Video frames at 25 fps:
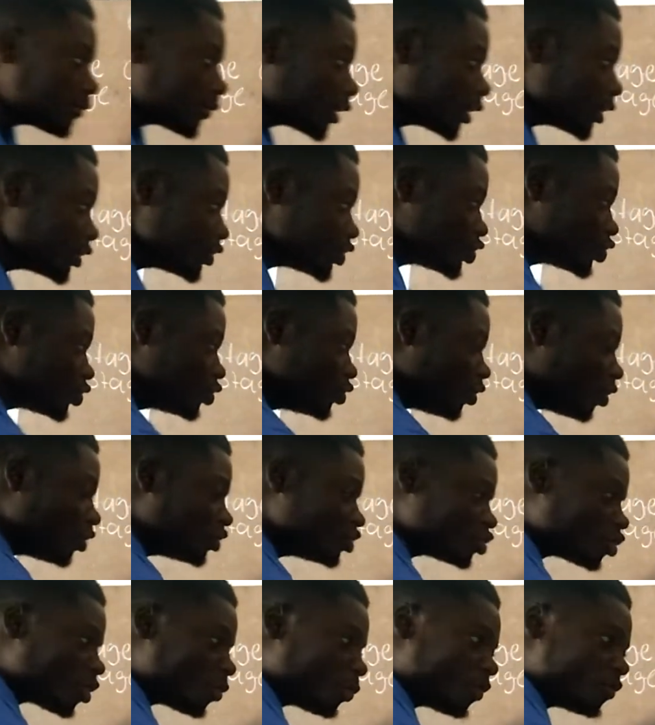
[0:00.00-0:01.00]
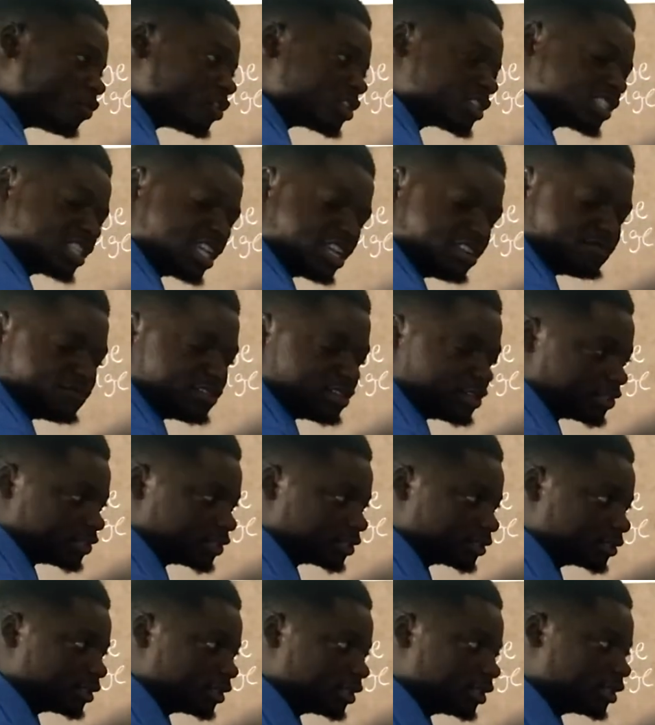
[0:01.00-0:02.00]
Still on top of the cervix.
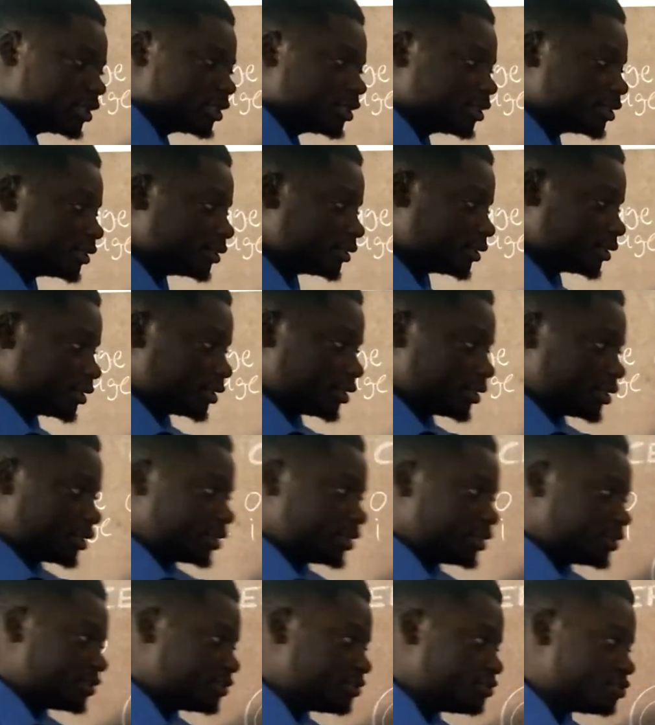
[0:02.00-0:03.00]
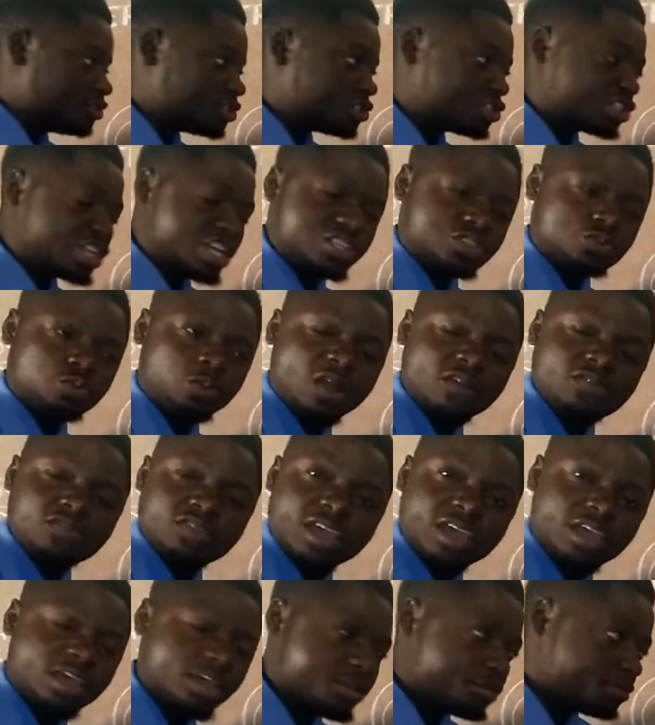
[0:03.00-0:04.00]
Stage
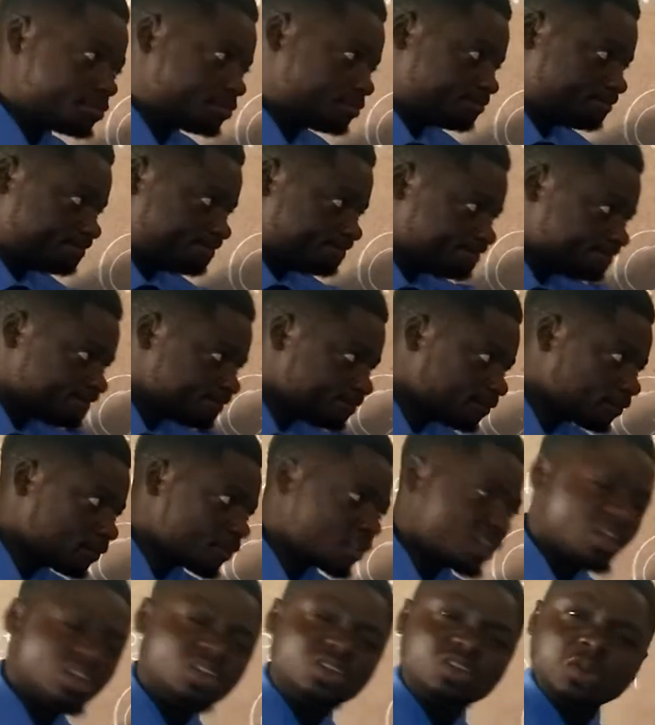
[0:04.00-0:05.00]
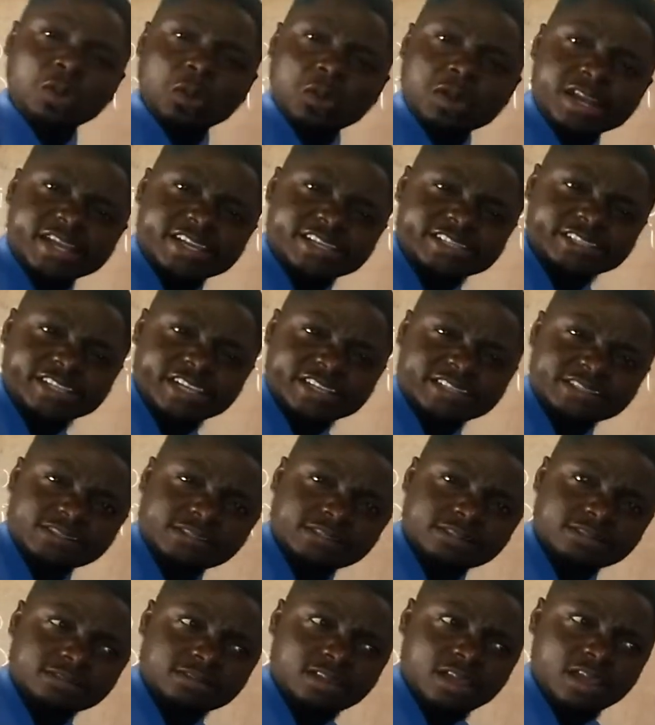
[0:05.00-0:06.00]
1A, no lesions,
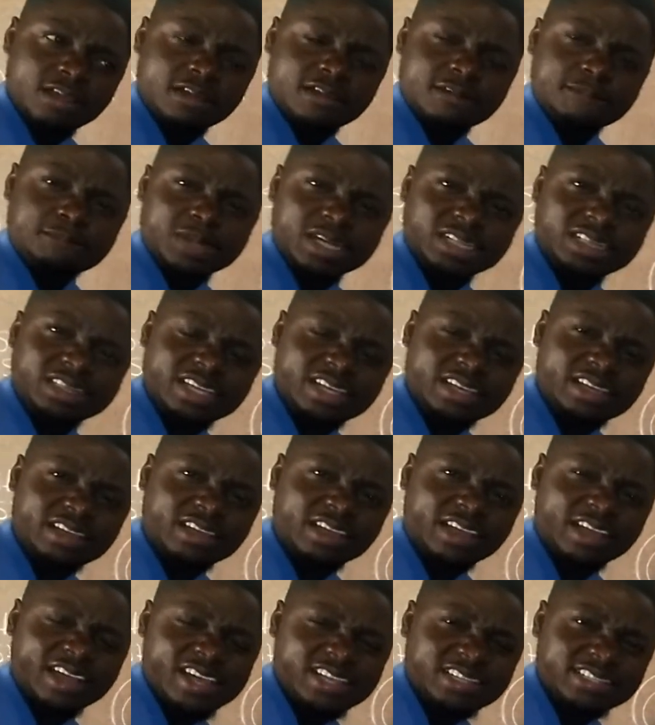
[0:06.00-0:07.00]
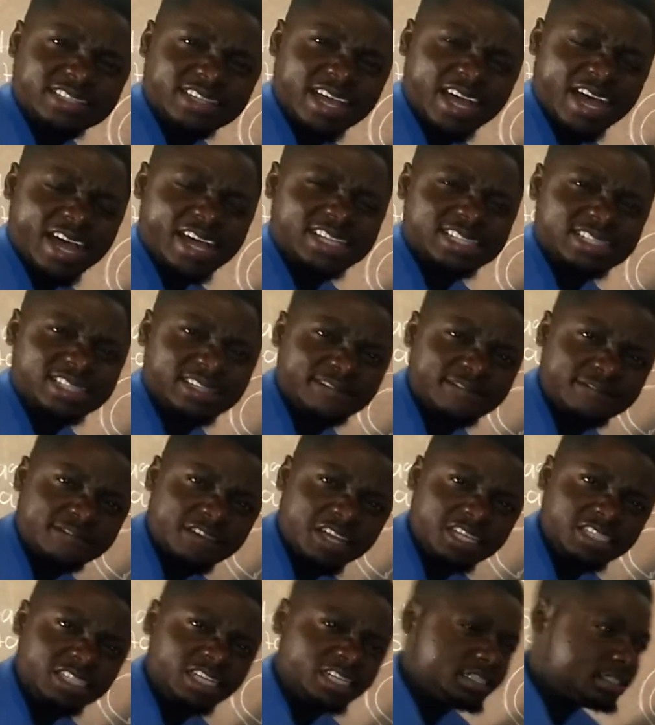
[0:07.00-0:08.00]
but the cancer has
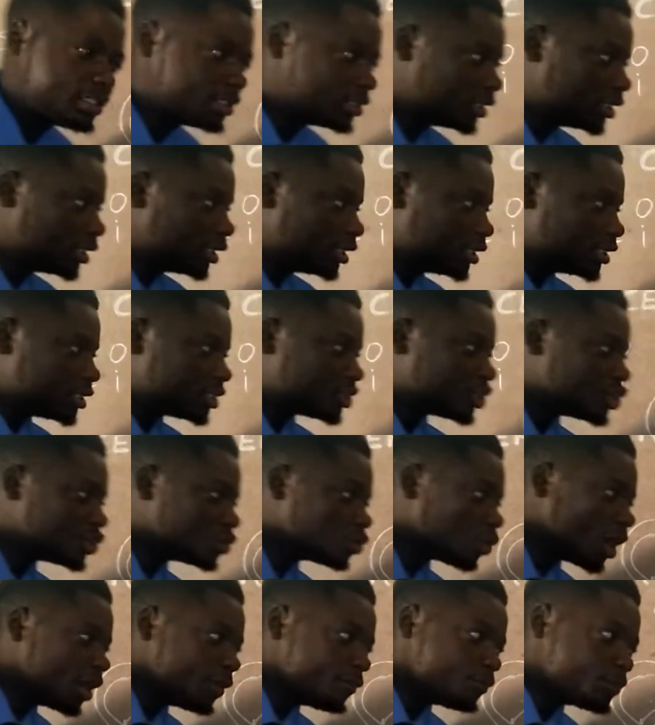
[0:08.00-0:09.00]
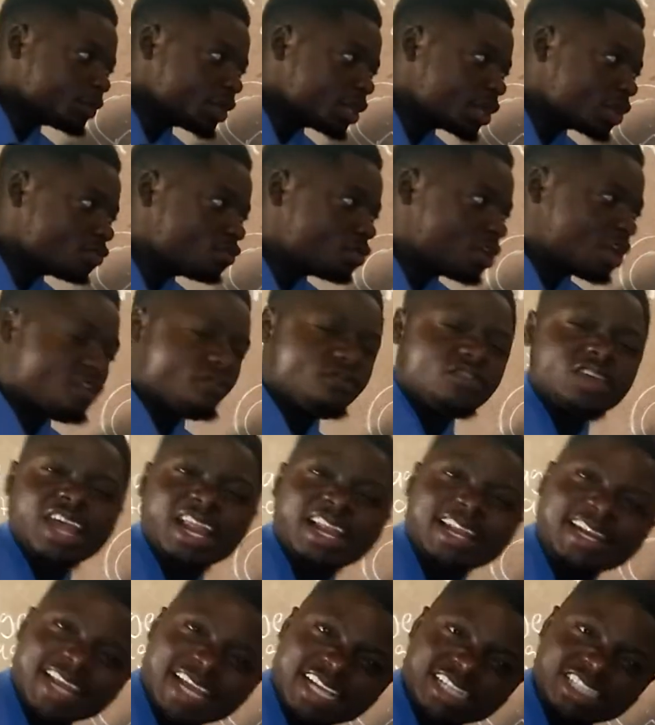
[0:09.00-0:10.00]
invaded. Stage 1B, there are
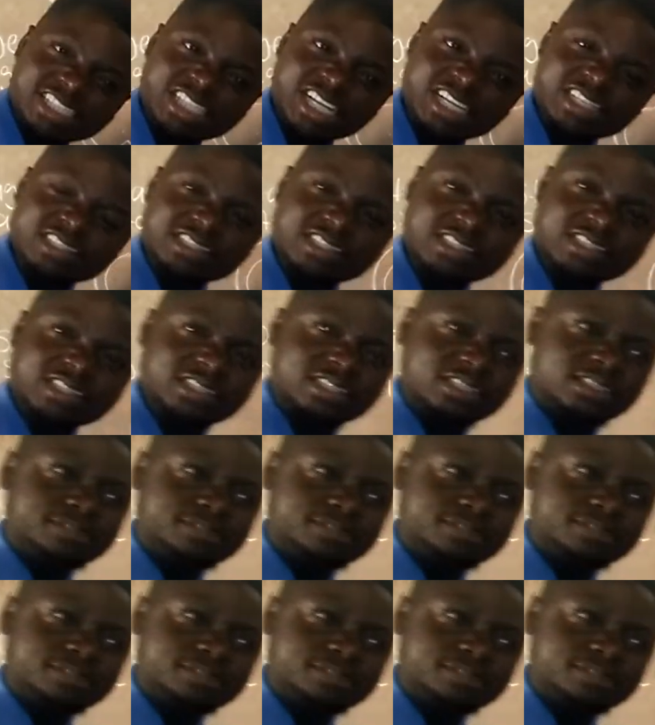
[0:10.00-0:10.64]
lesions,